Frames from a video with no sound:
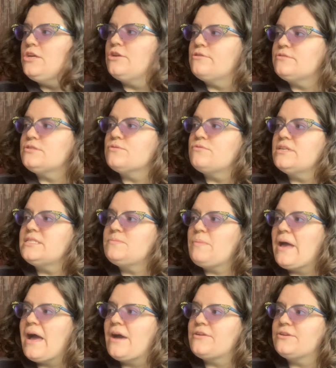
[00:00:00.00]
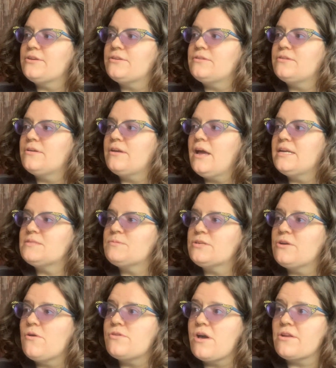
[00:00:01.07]
so this pattern has been
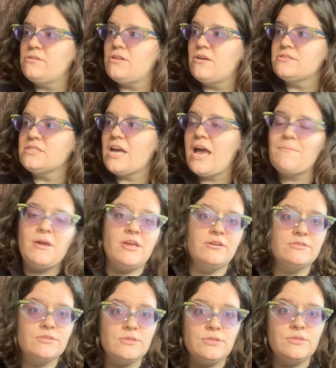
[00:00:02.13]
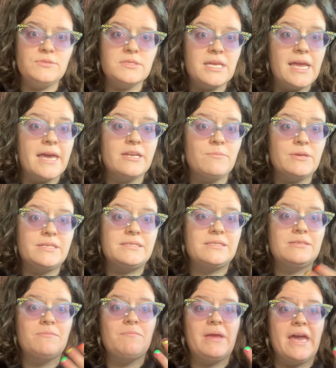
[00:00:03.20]
going on a long time. I also use cannabis
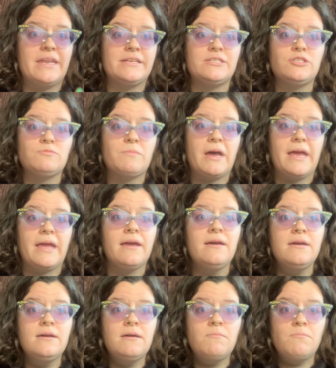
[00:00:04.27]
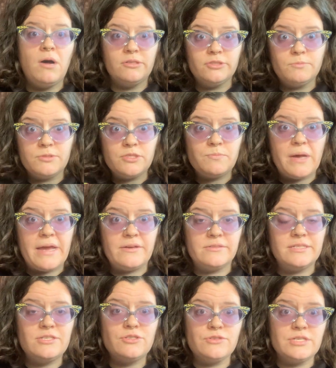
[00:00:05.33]
to manage my multiple spinal
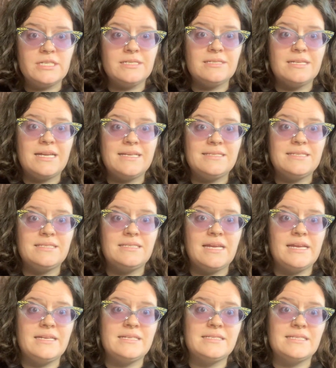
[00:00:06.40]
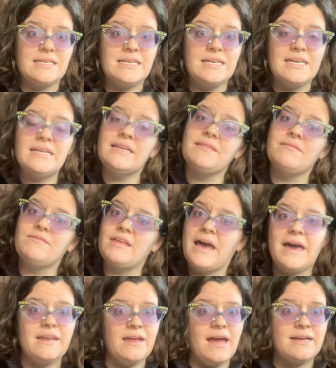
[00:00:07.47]
injuries that I sustained as a kid, and
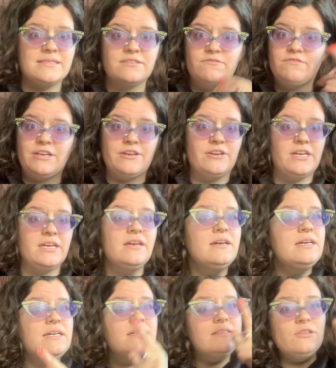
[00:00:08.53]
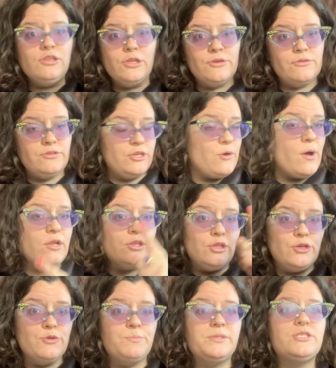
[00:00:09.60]
that has a very a
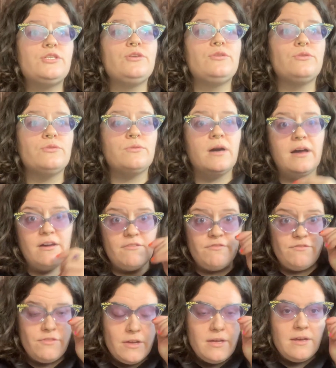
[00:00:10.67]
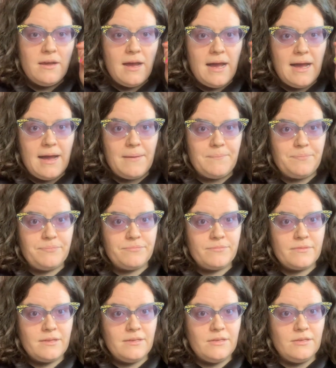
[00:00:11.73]
loop too of
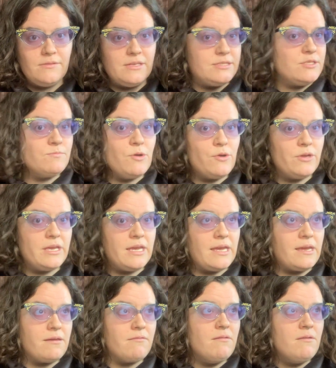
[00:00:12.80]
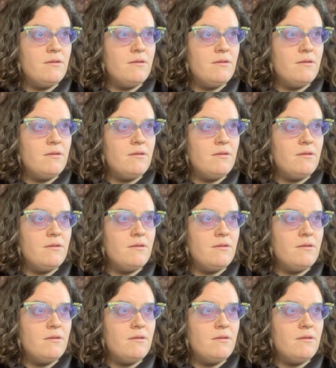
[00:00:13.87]
the smoking